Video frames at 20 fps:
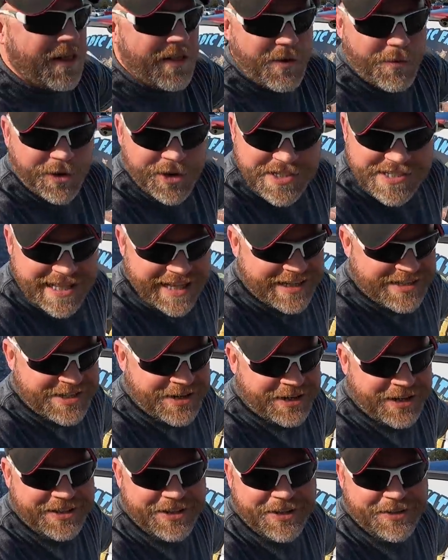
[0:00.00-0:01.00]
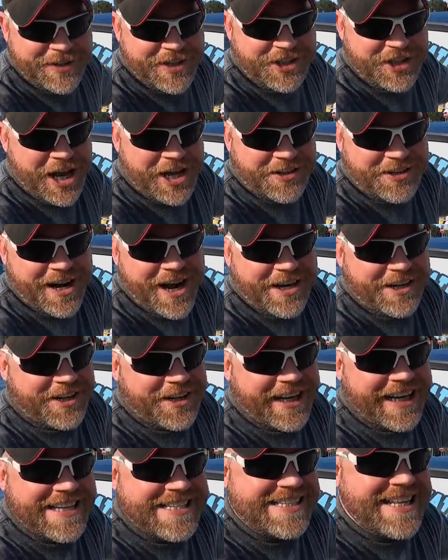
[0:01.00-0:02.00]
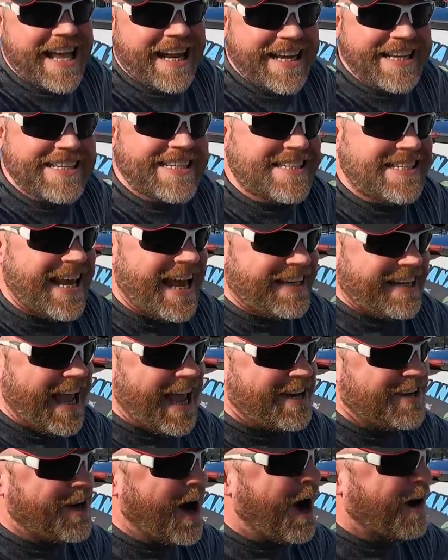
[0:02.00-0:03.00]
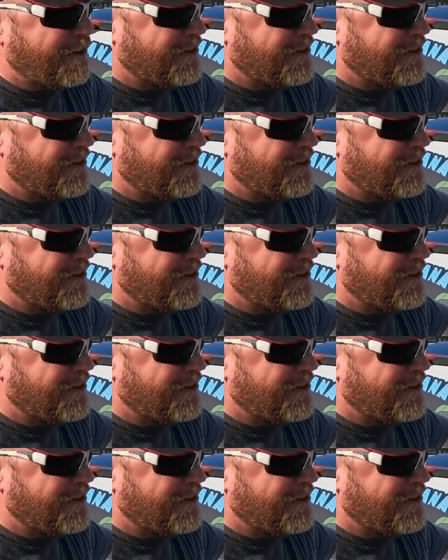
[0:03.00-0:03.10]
One of the worst things you can do to a generator is let it sit and